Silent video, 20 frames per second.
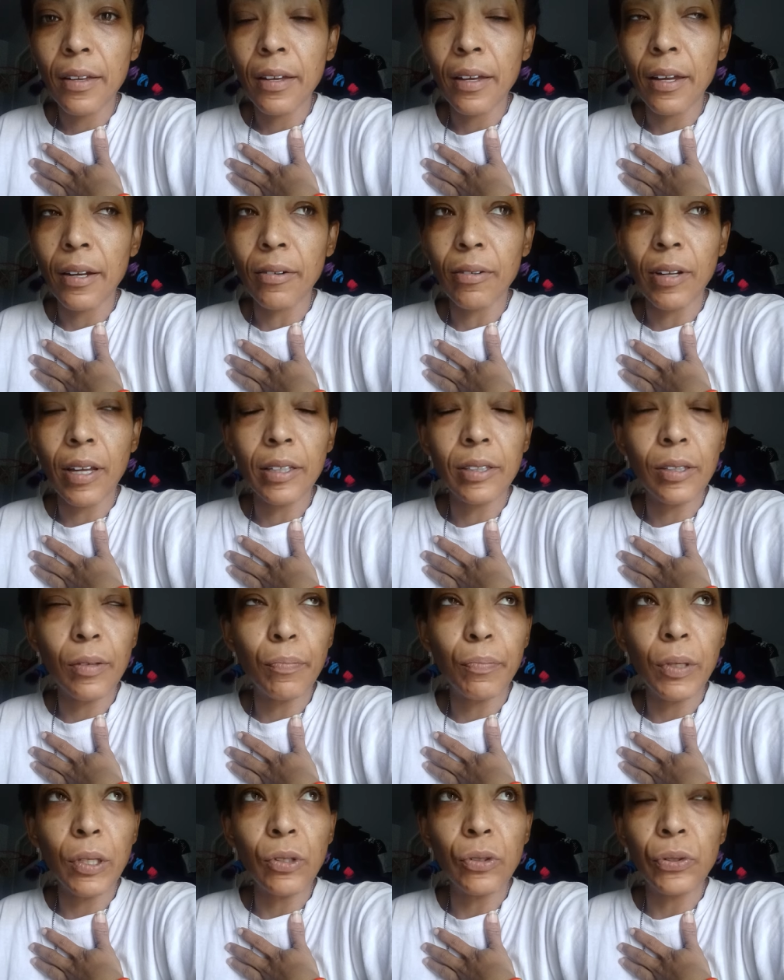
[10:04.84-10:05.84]
I don't like to
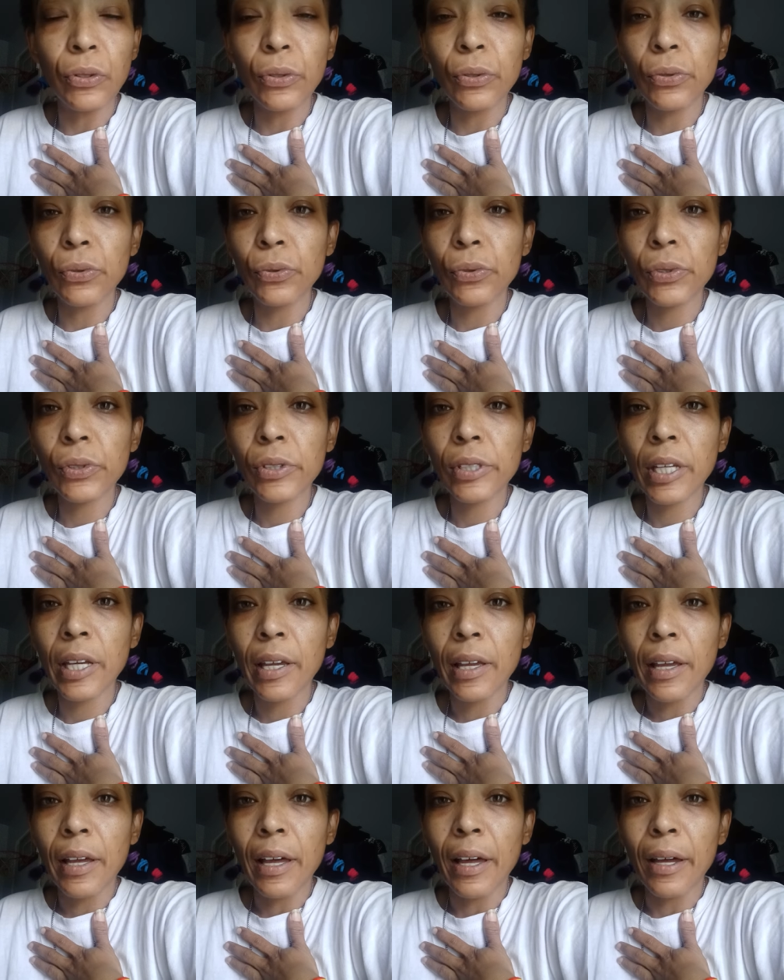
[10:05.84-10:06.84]
be used.
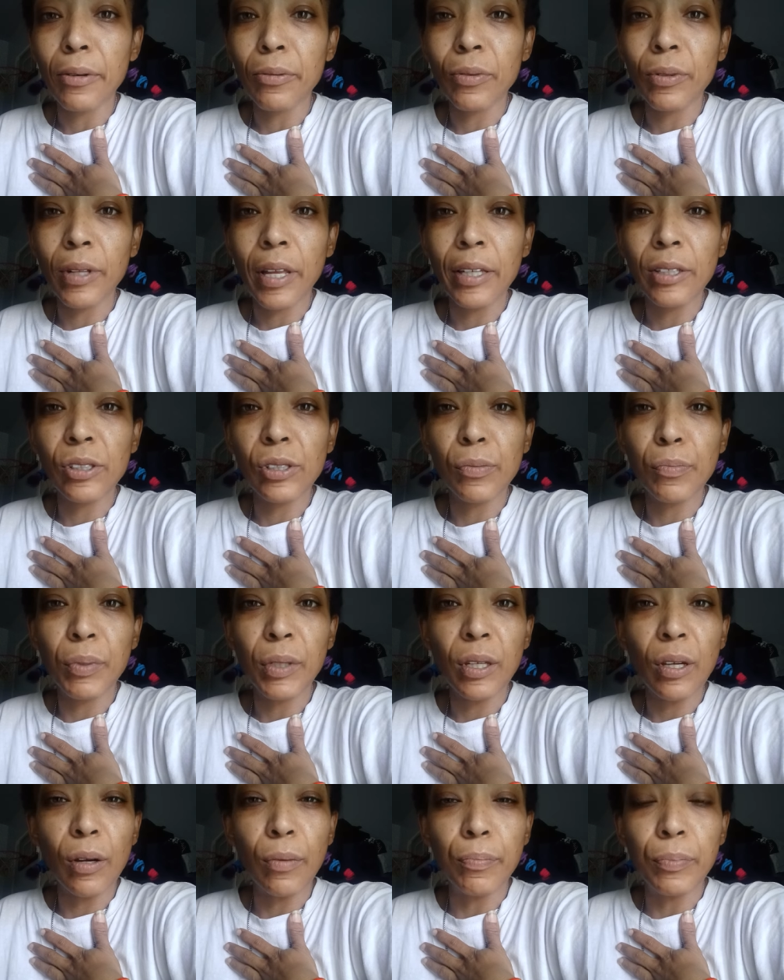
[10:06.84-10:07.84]
I don't like to
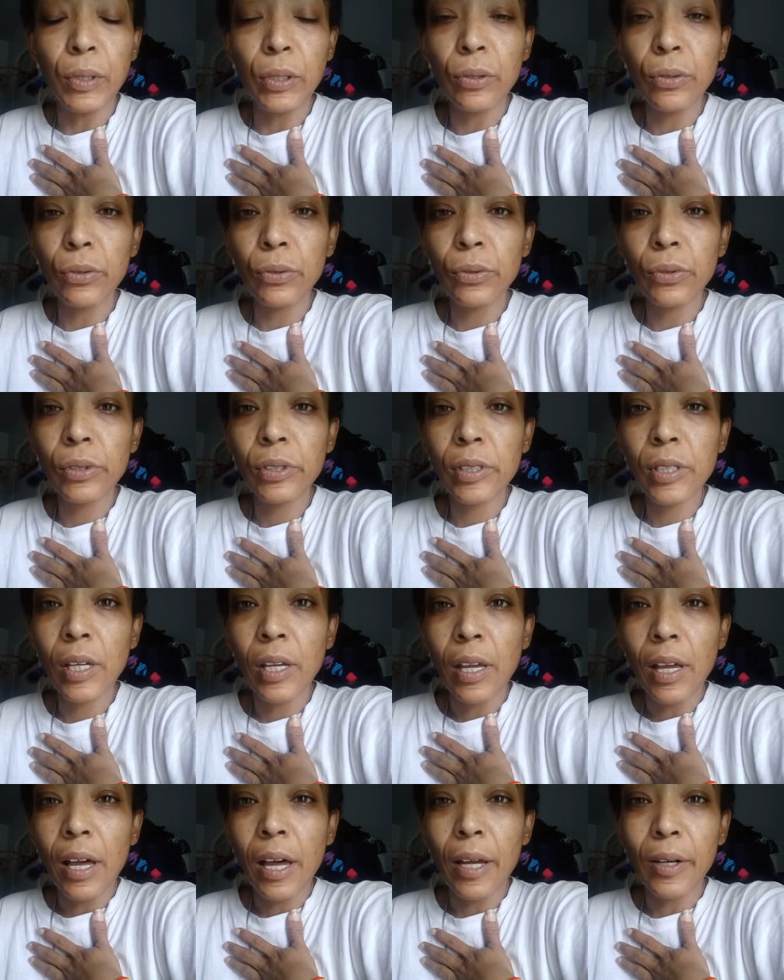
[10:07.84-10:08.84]
be abused.
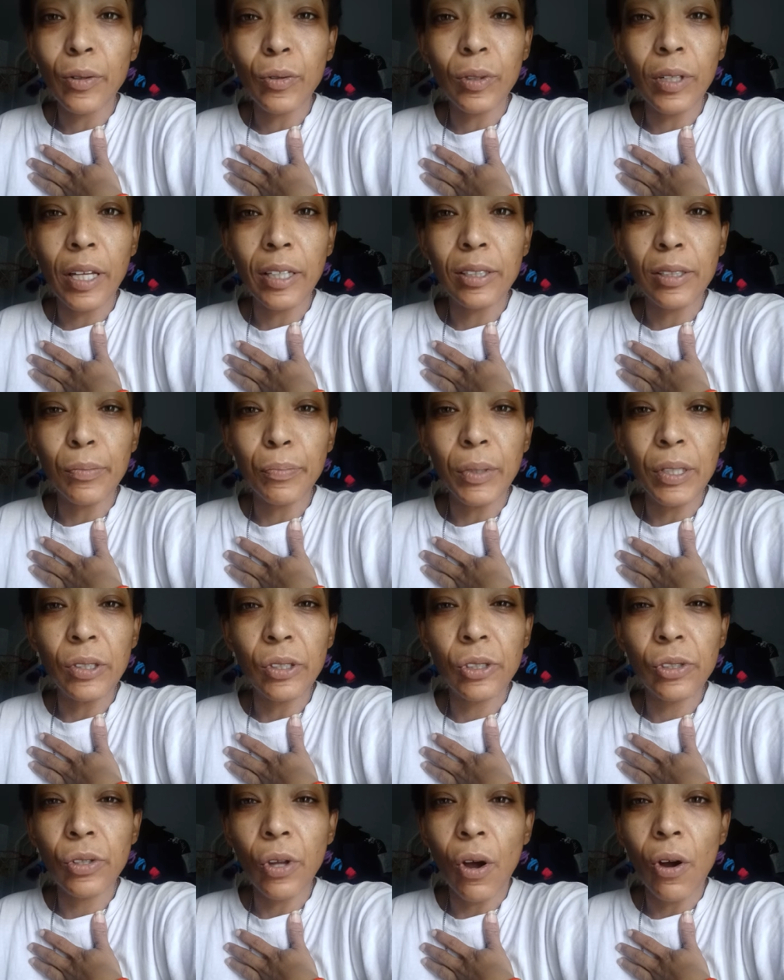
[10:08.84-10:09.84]
I don't like to be
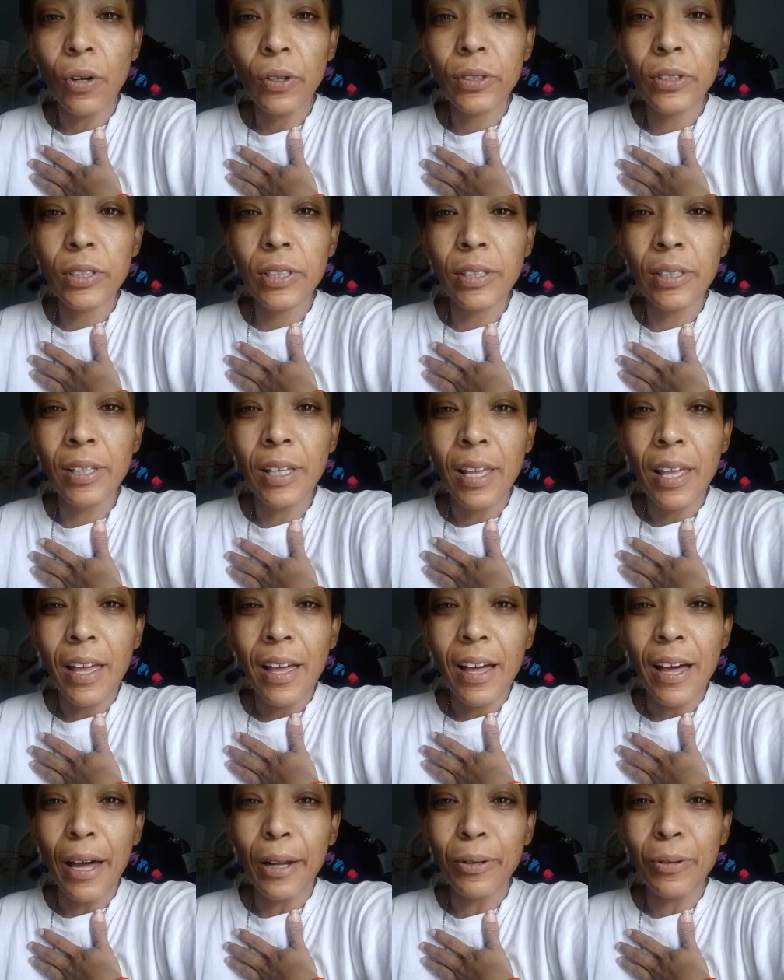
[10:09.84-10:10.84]
stalked.
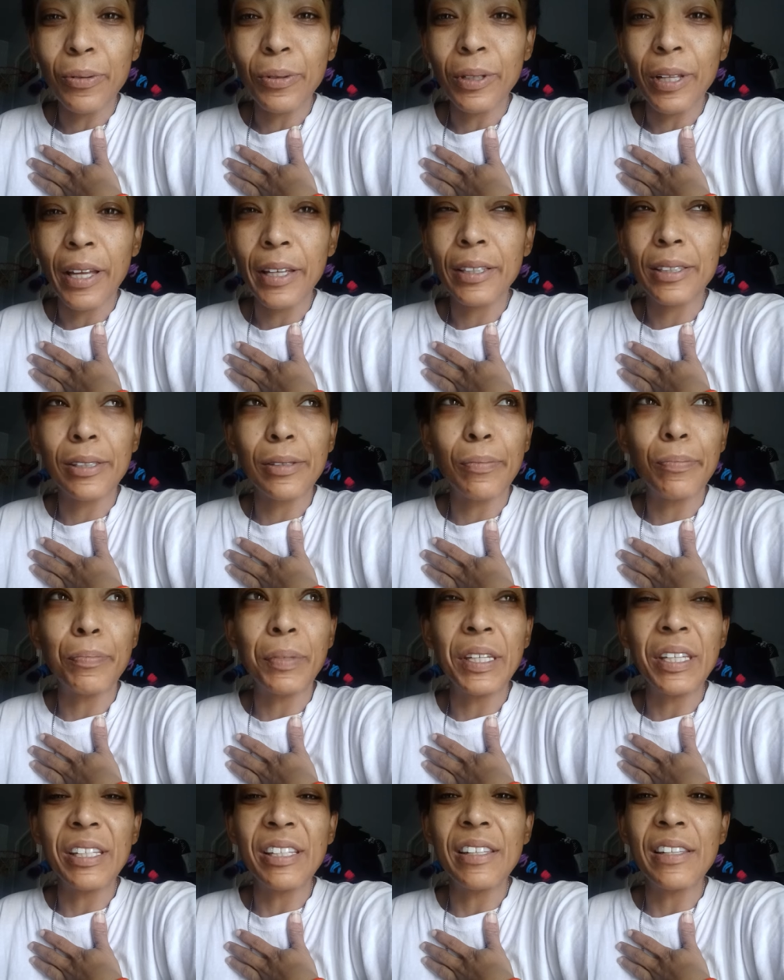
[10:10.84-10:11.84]
I don't like to
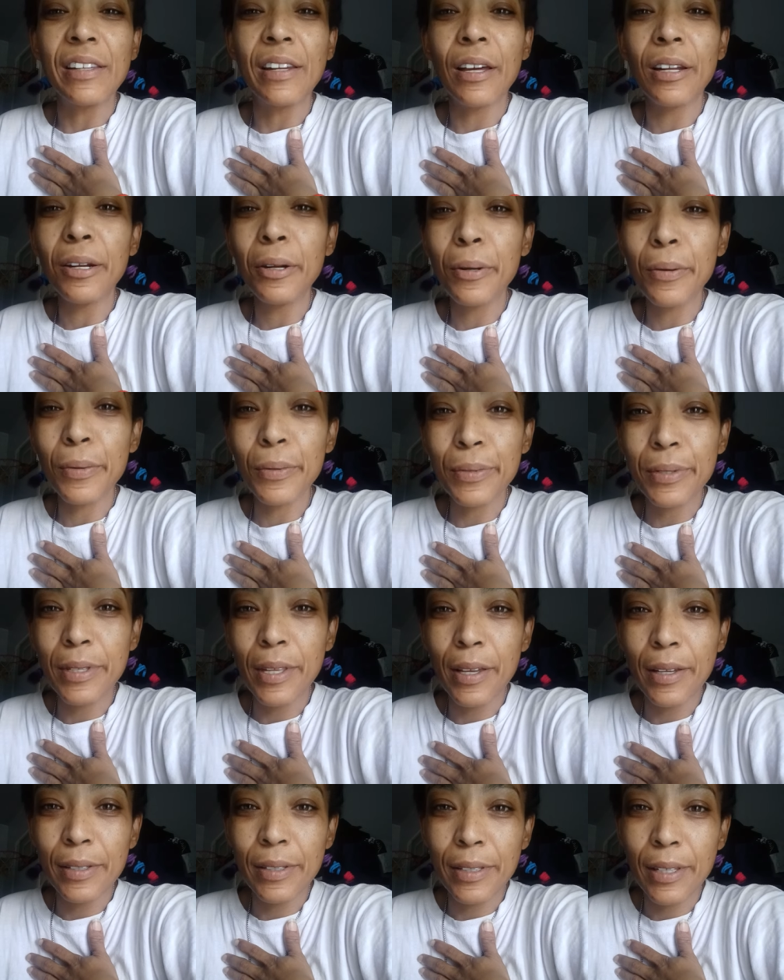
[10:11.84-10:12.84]
be none of those
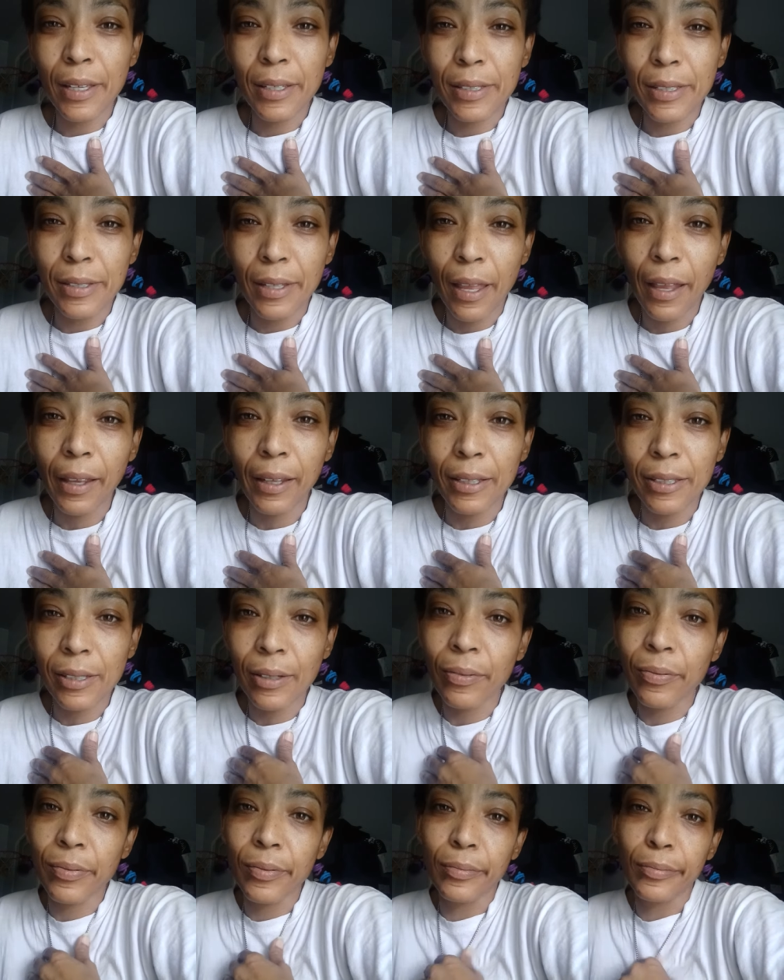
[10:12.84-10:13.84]
things that's
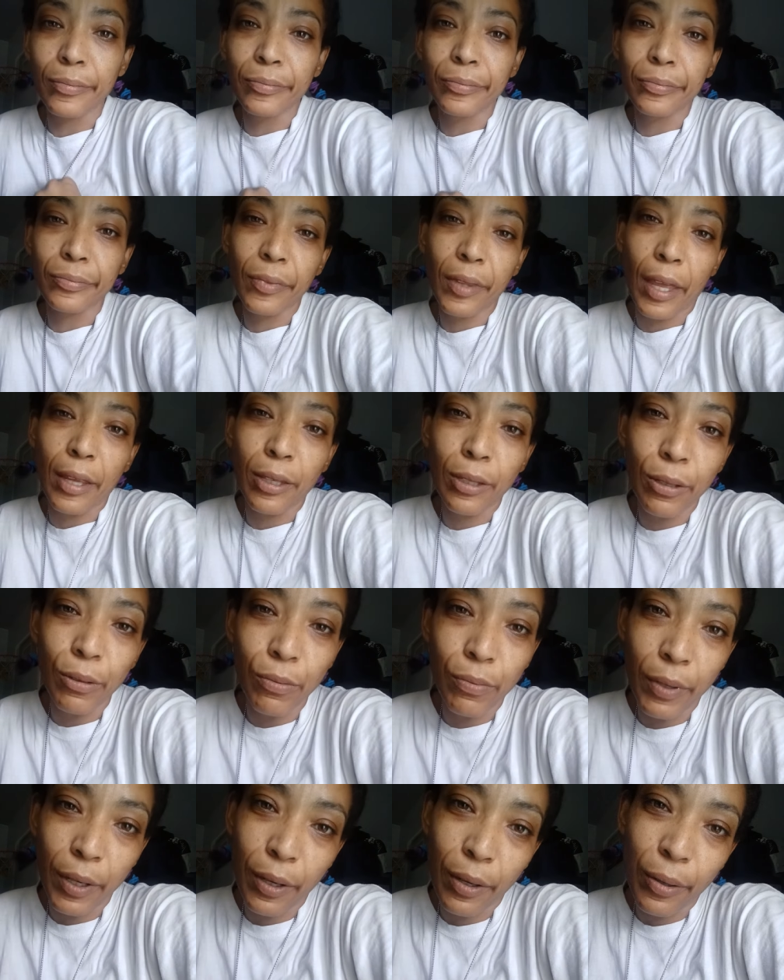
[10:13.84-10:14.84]
negative. Thank you
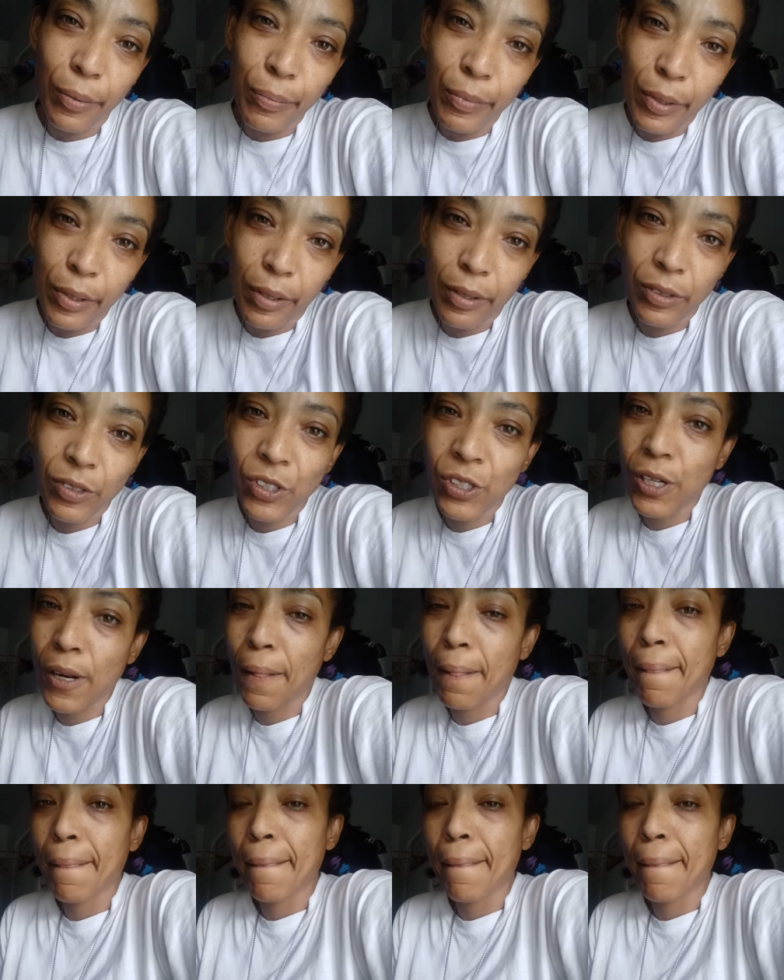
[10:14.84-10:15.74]
very much.